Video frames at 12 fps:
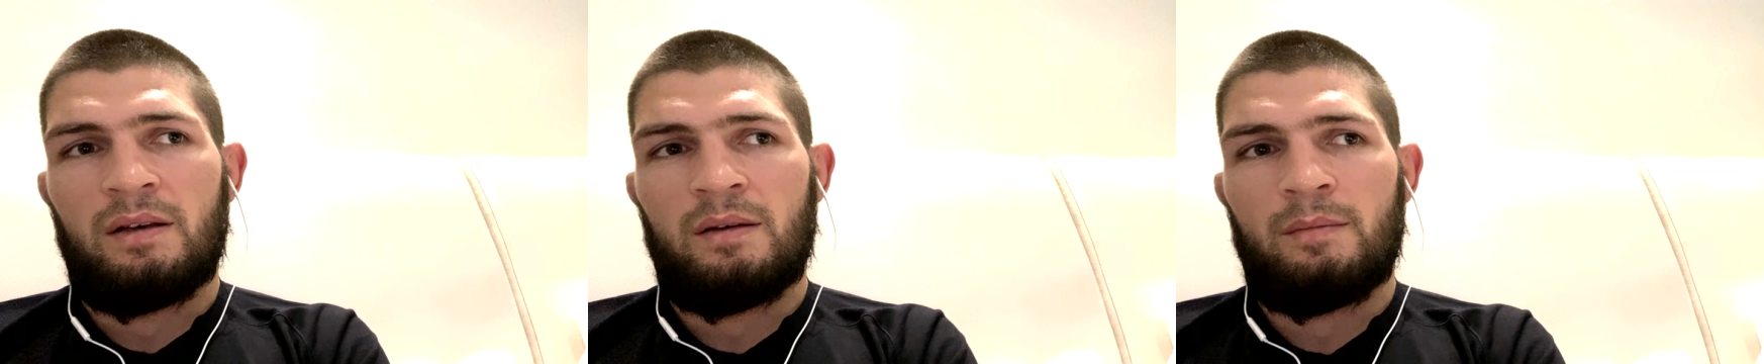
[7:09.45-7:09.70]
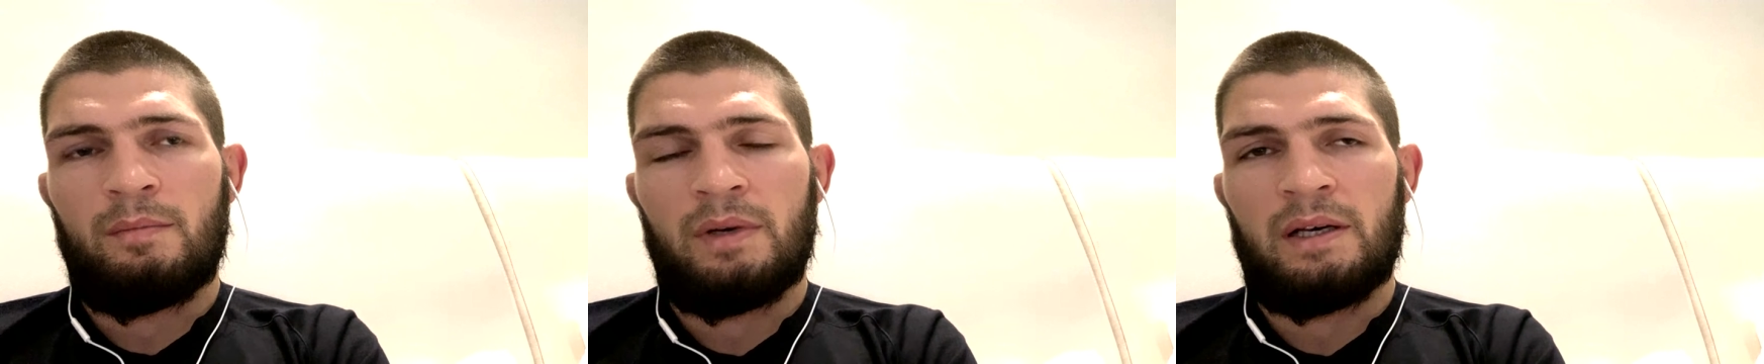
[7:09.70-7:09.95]

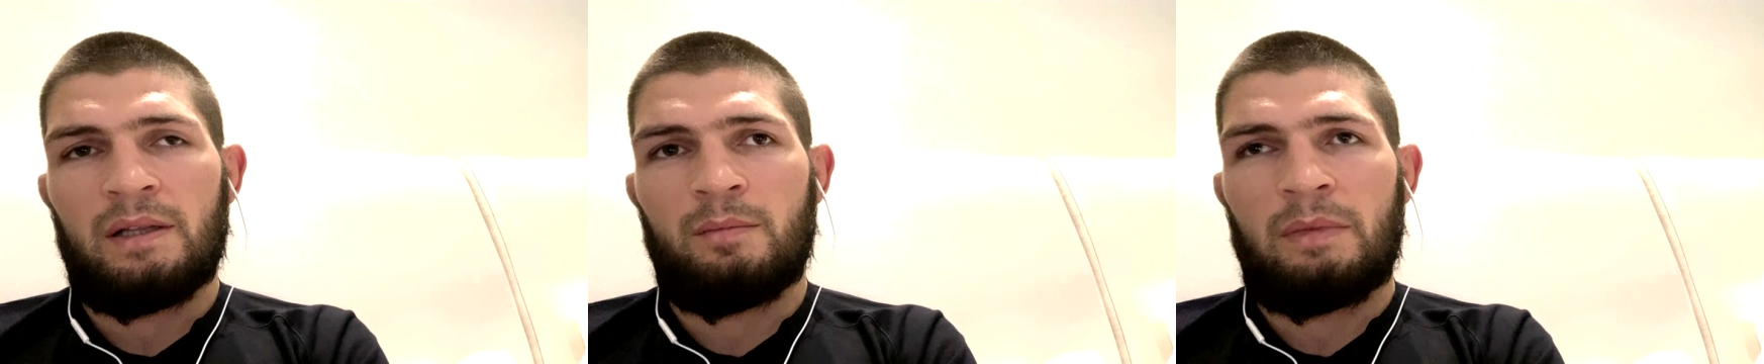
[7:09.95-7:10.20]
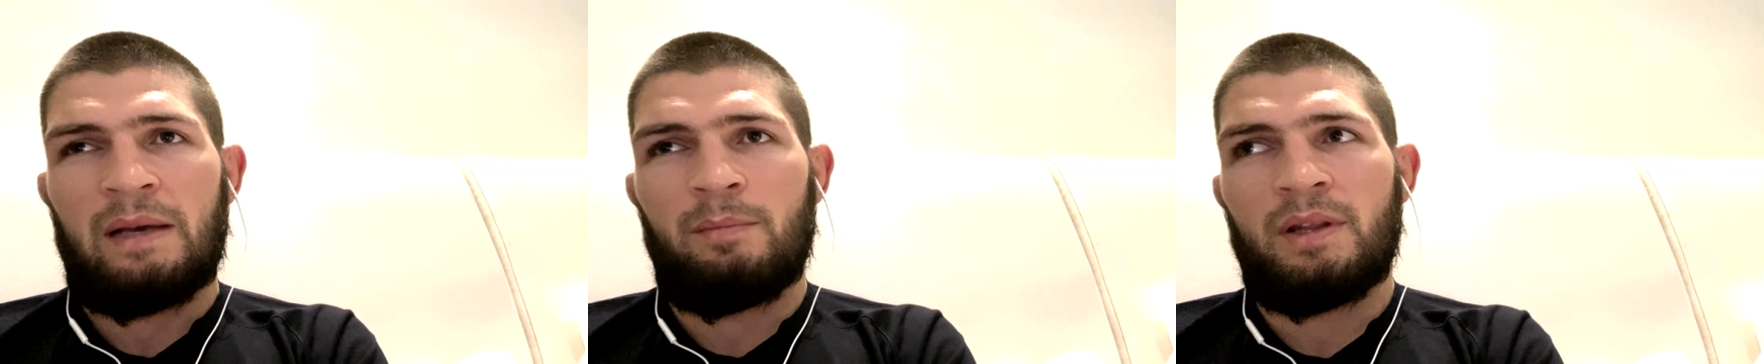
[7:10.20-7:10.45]
But
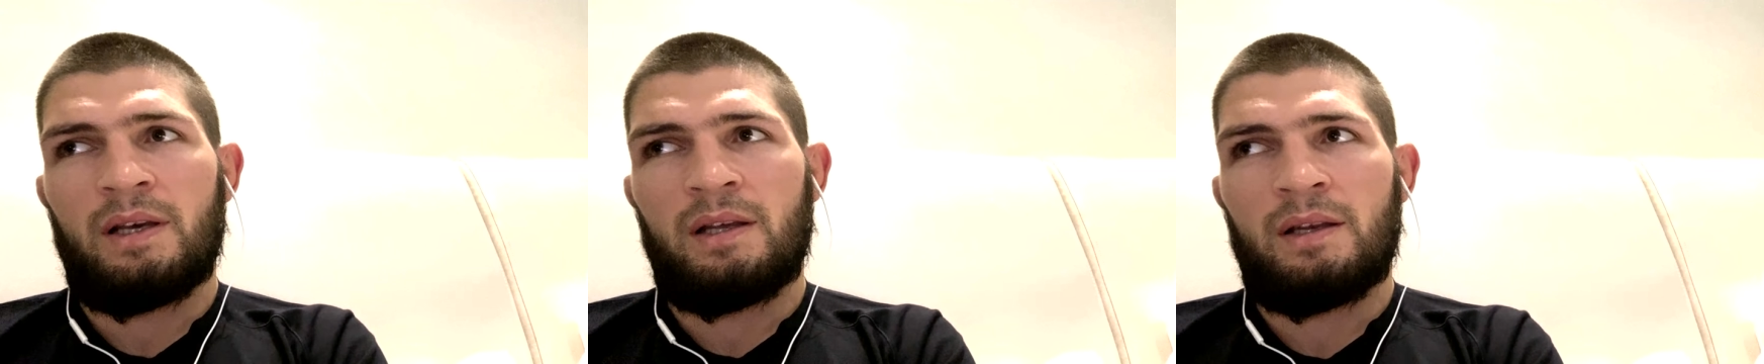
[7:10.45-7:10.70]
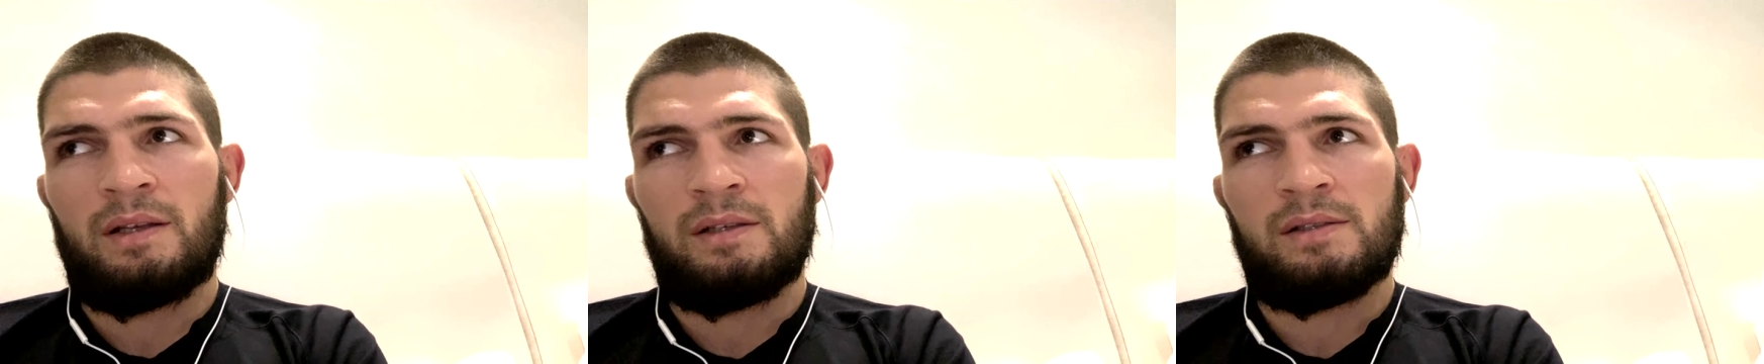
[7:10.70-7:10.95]
my
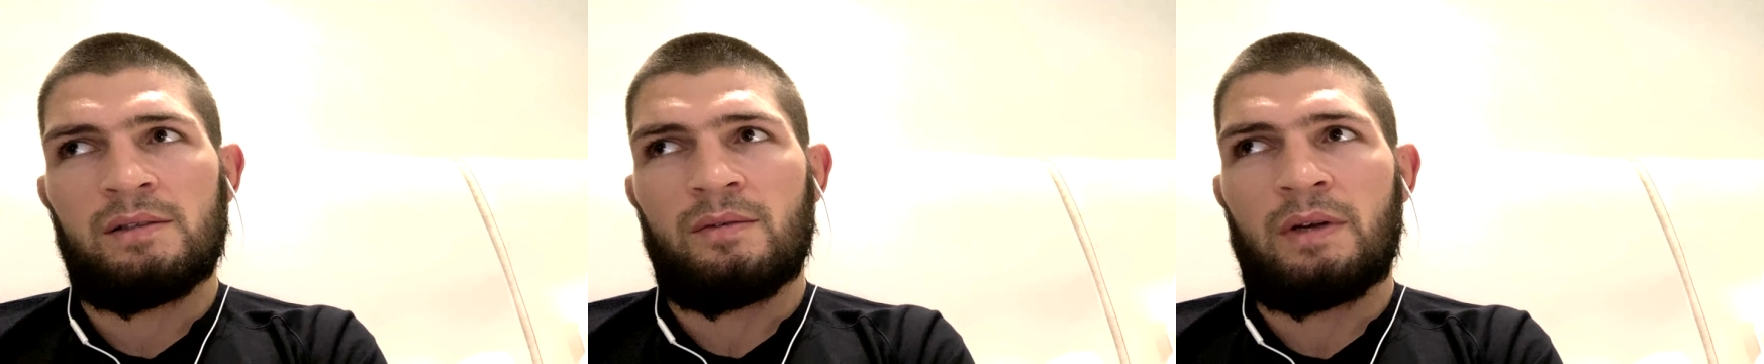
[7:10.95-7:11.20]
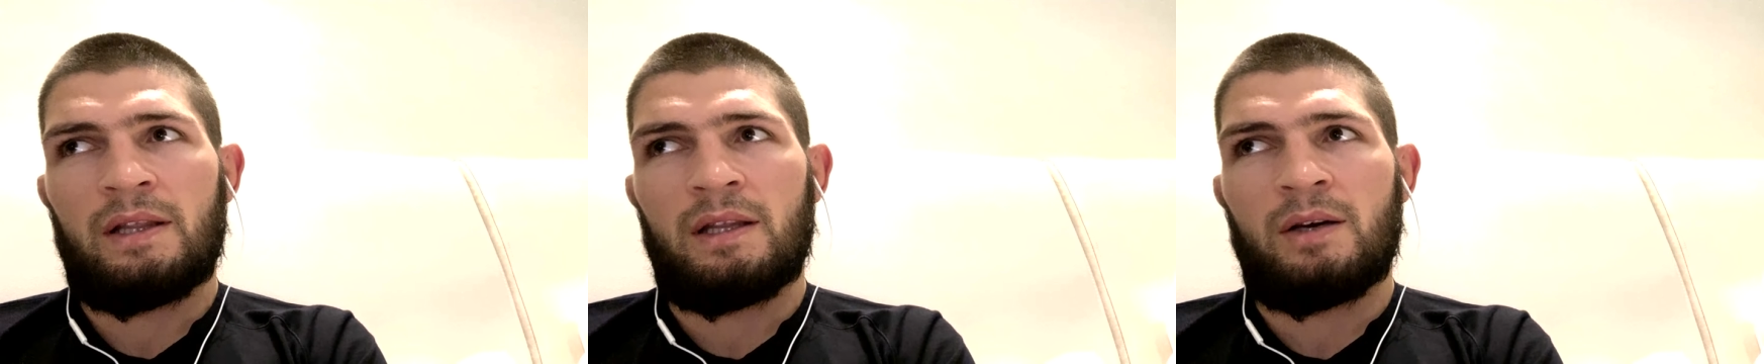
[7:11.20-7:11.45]
plan is
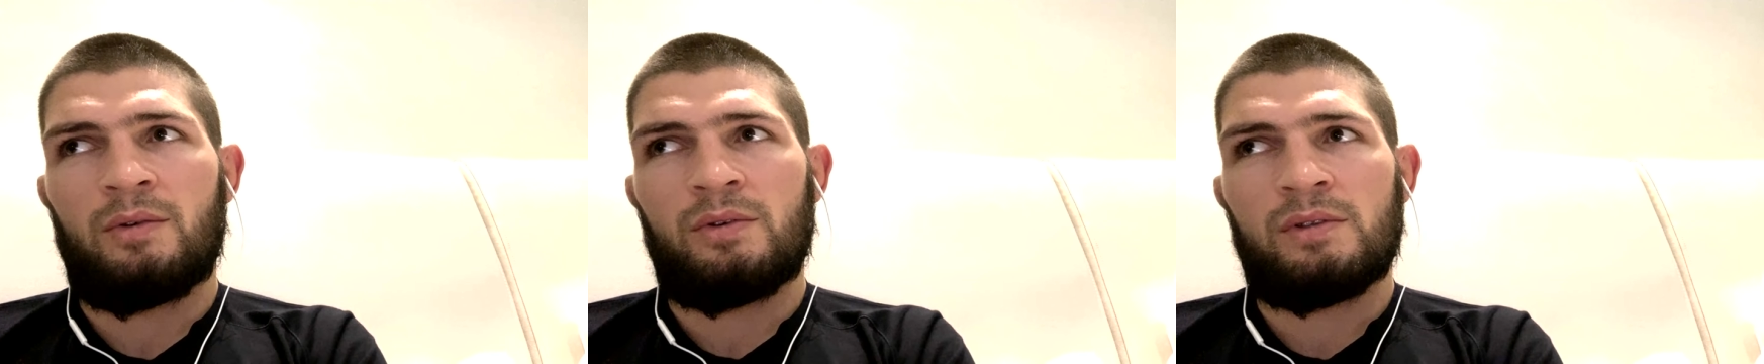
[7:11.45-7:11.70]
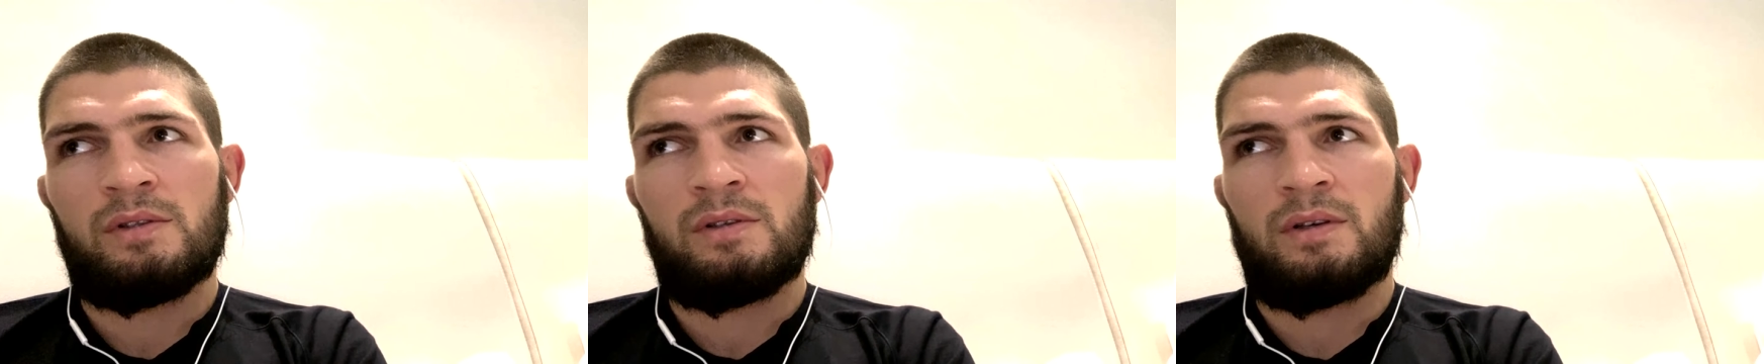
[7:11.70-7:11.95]
right now
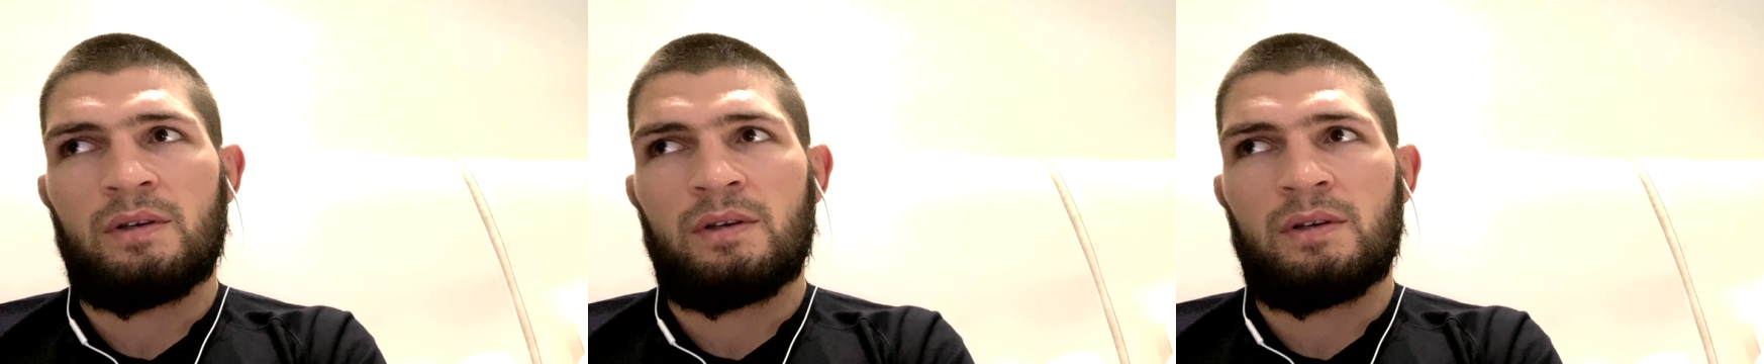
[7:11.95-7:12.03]
is